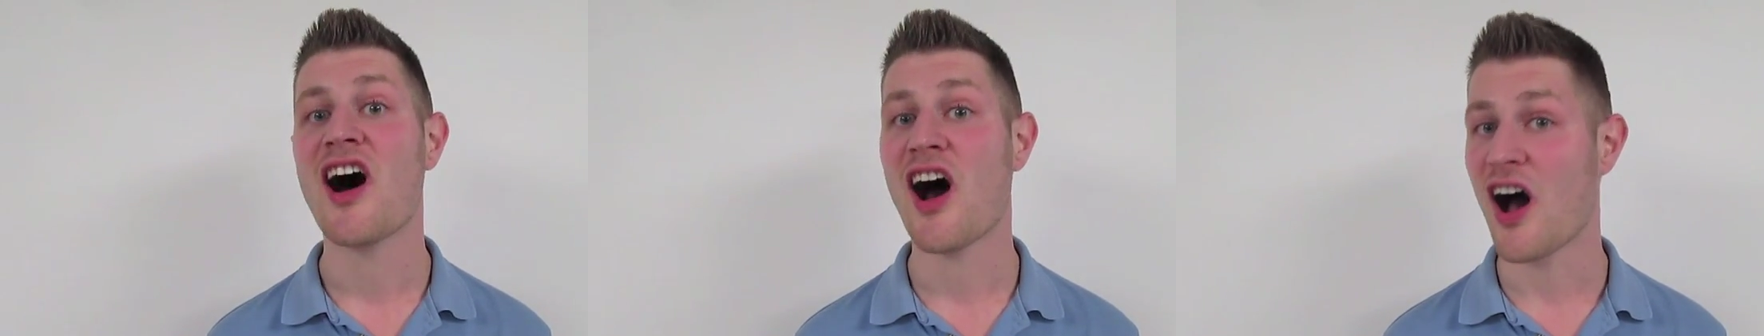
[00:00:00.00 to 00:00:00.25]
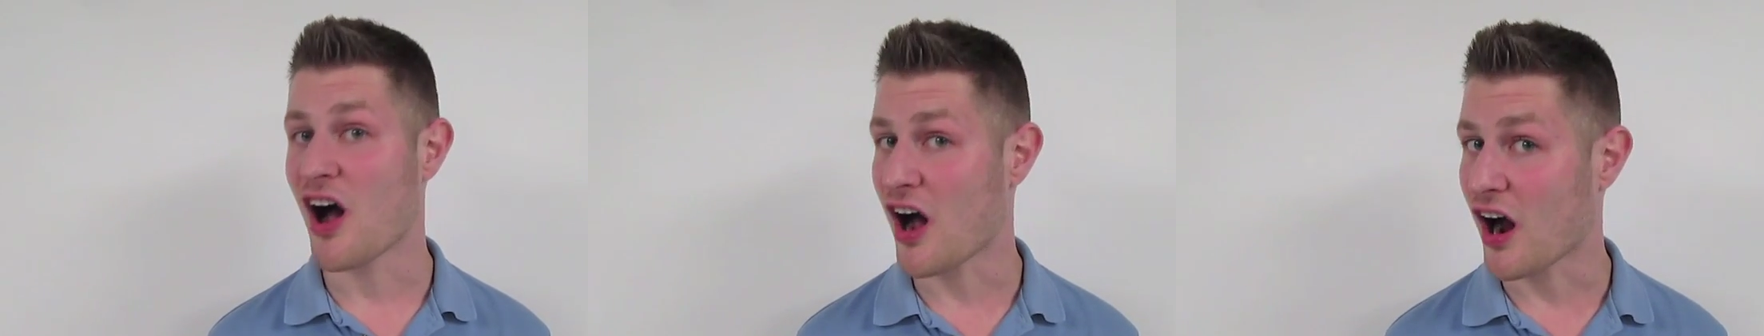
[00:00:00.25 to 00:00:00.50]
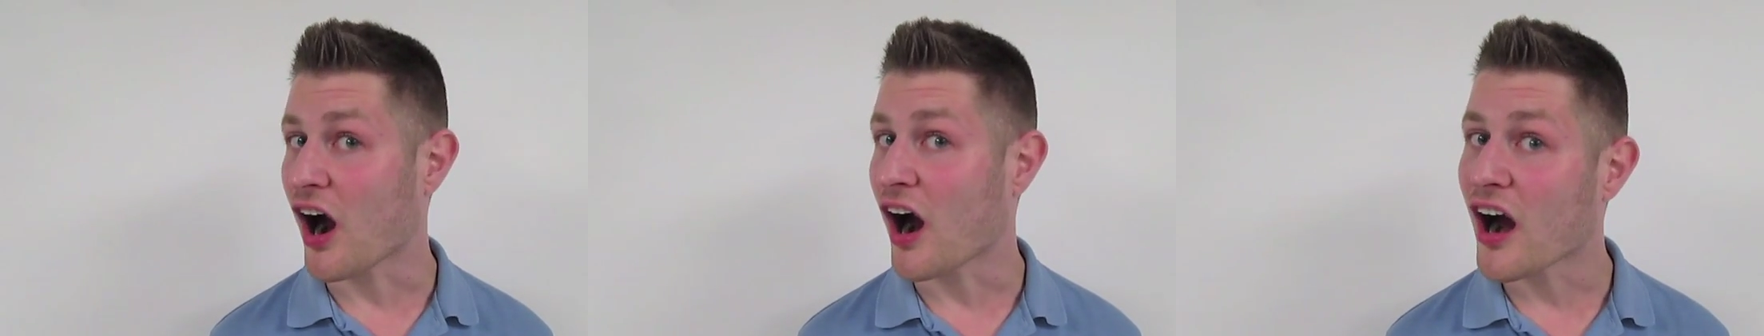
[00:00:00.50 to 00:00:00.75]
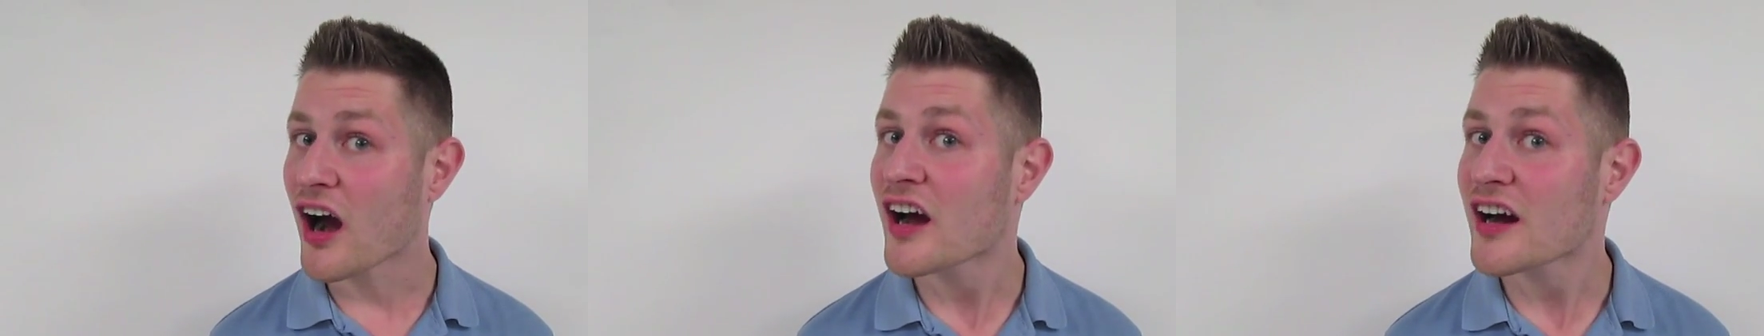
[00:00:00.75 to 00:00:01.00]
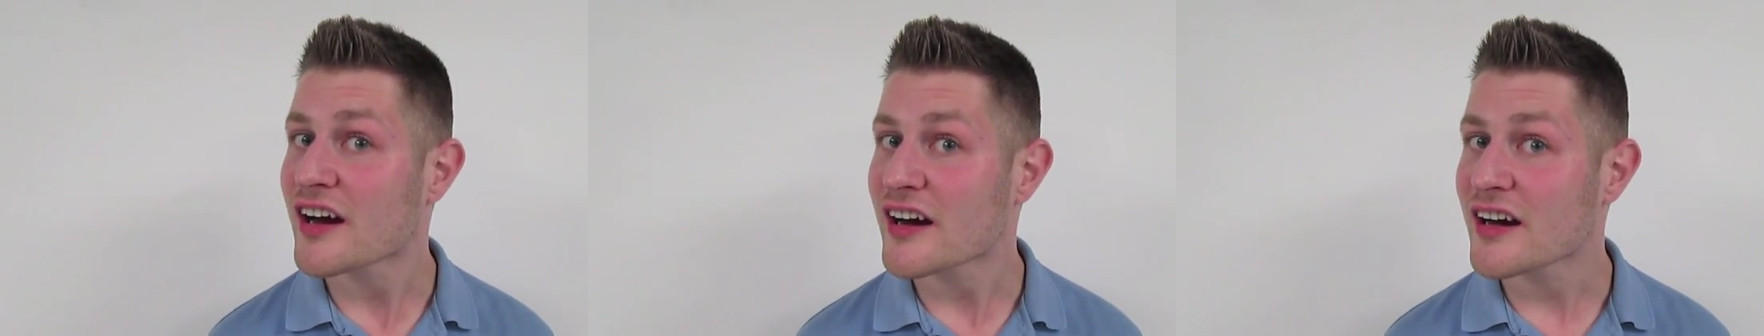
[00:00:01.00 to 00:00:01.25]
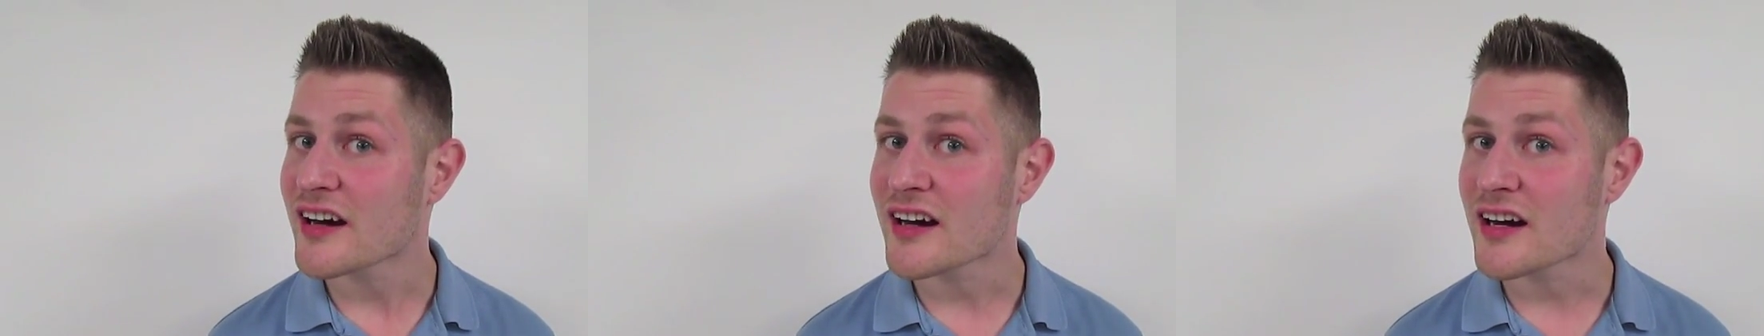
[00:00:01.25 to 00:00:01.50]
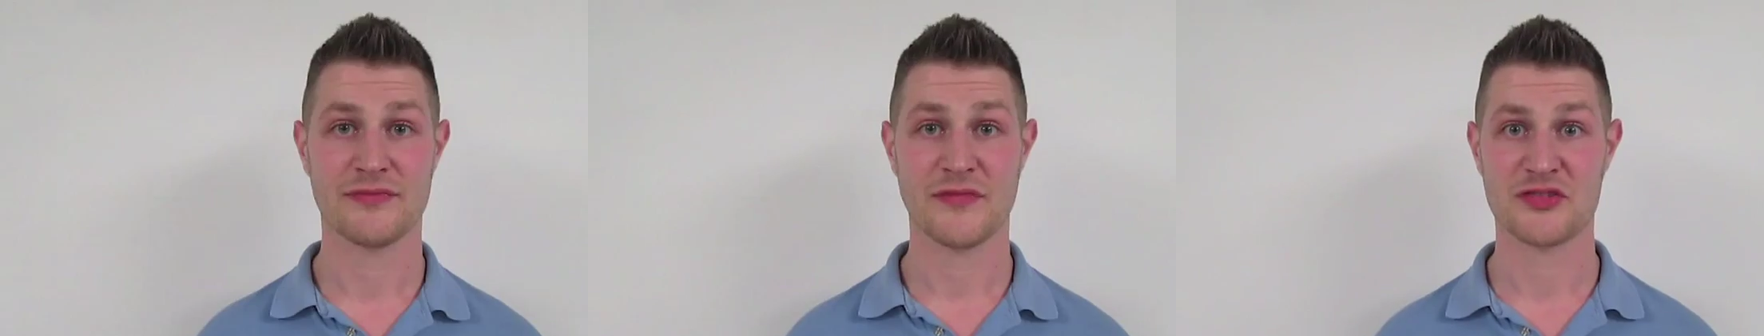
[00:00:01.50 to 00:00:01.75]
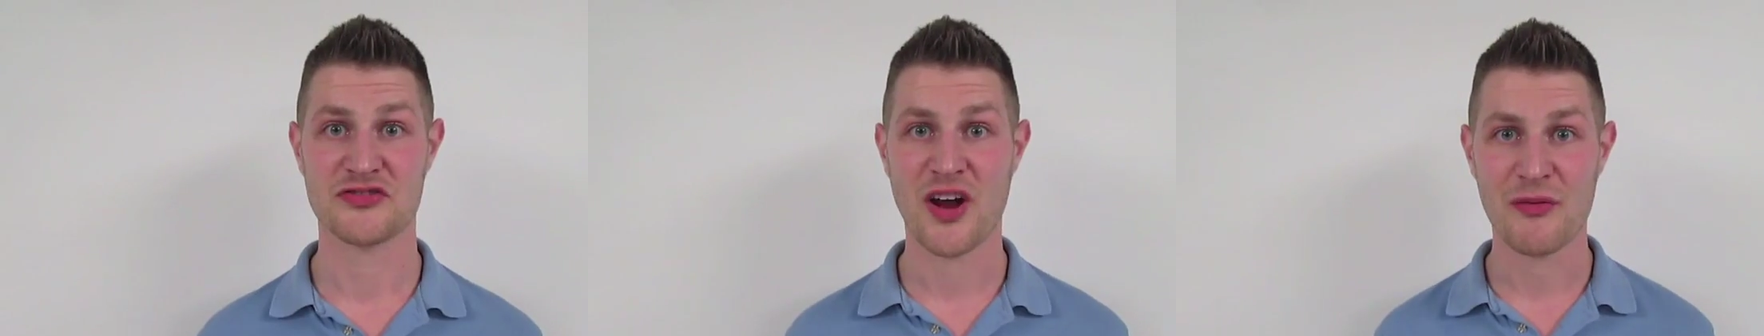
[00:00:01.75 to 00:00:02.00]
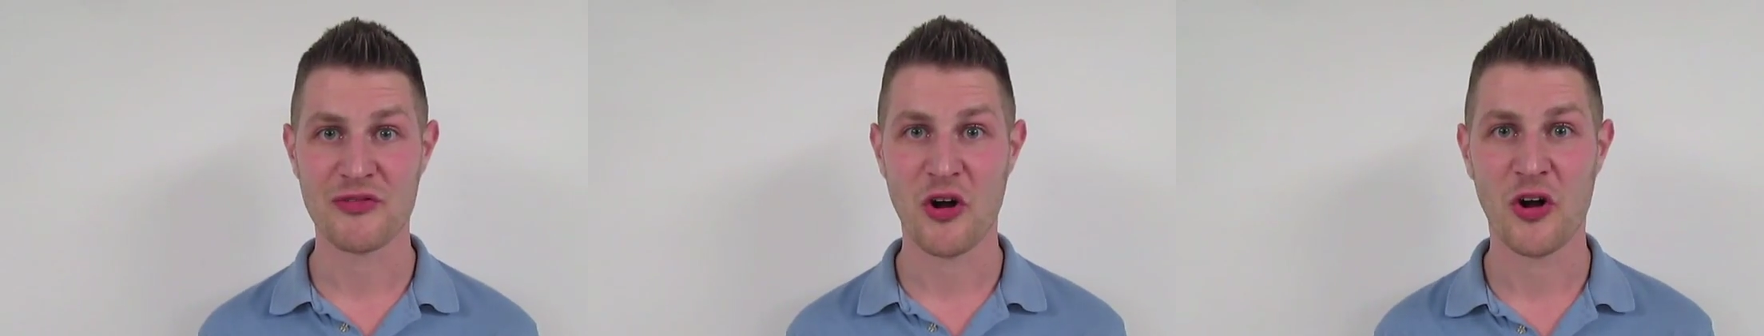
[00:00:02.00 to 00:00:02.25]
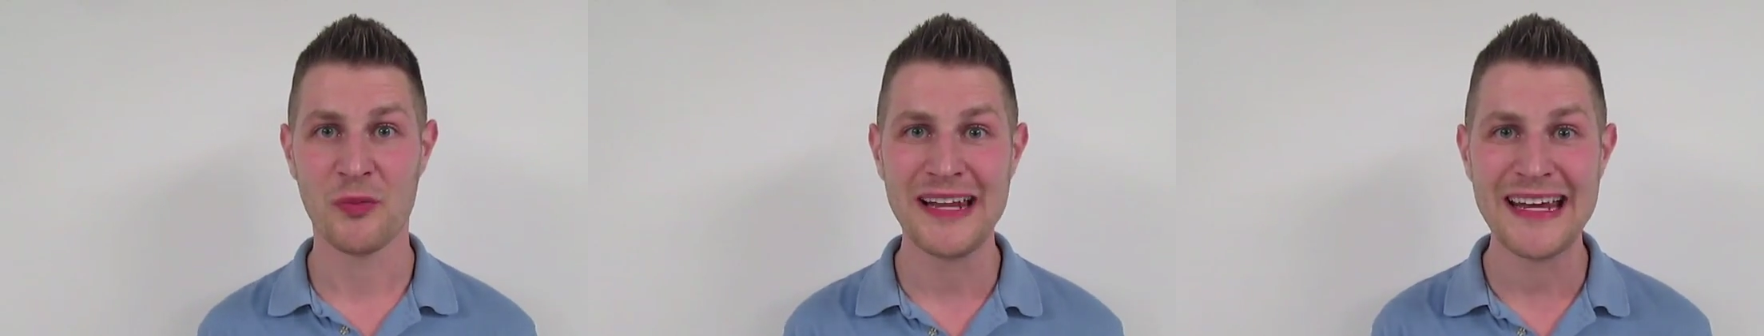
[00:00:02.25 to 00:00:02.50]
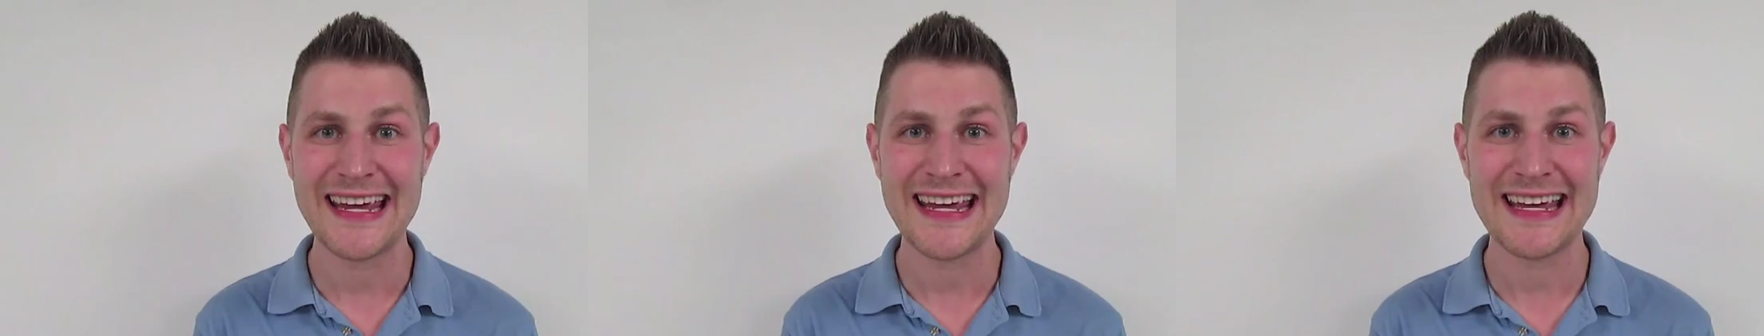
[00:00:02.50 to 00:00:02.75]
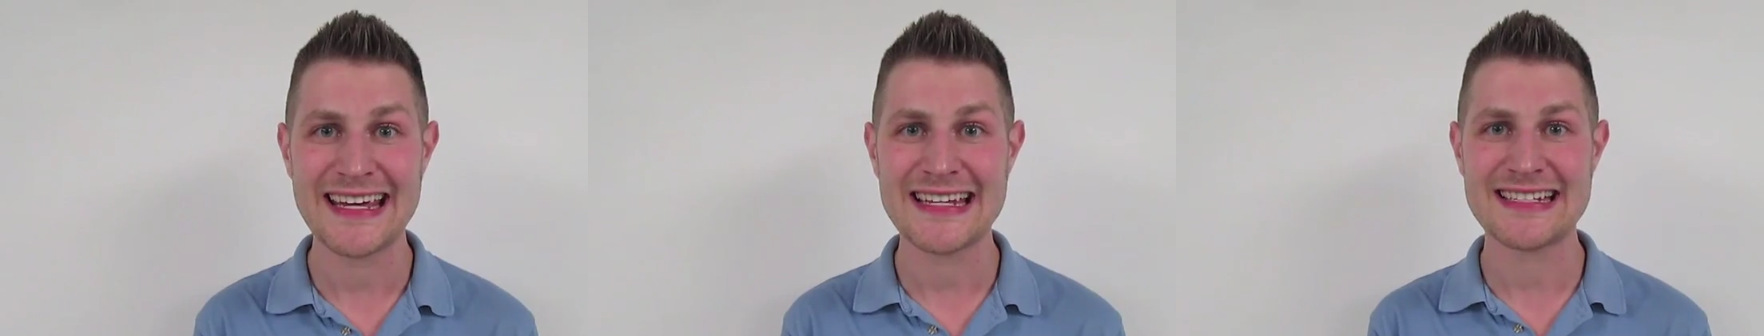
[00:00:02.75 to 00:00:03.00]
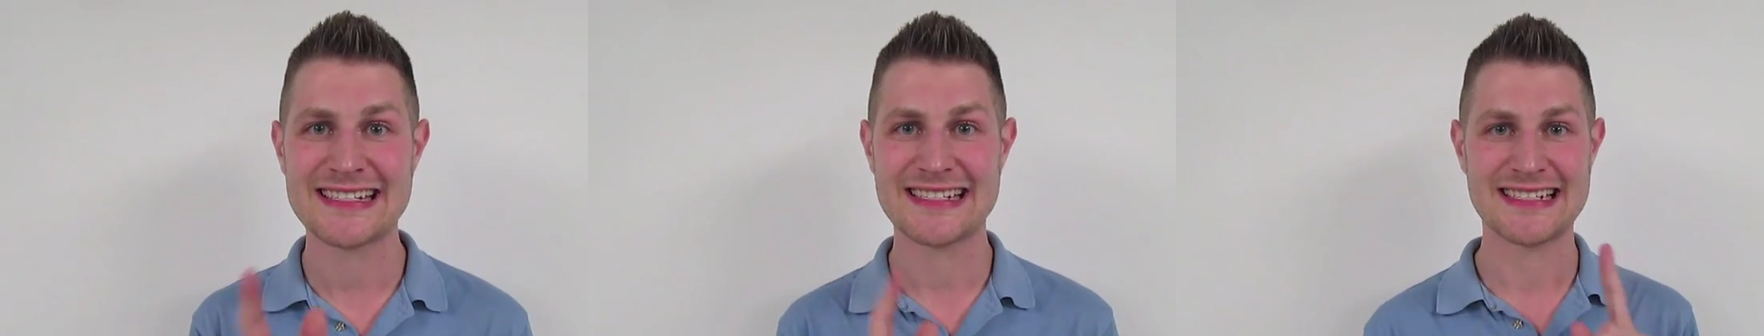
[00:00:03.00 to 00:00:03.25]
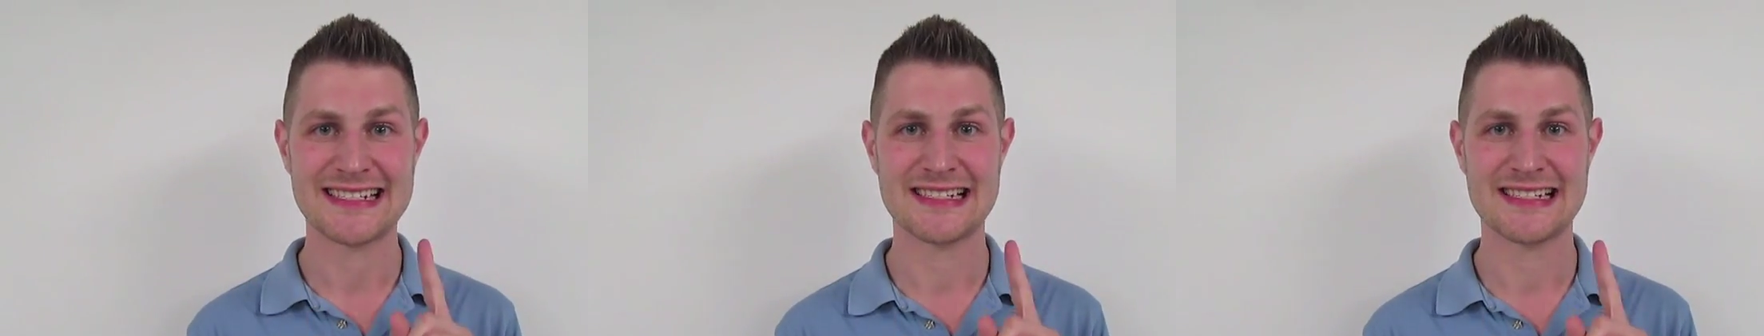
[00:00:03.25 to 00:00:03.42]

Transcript: are... Drum roll, please.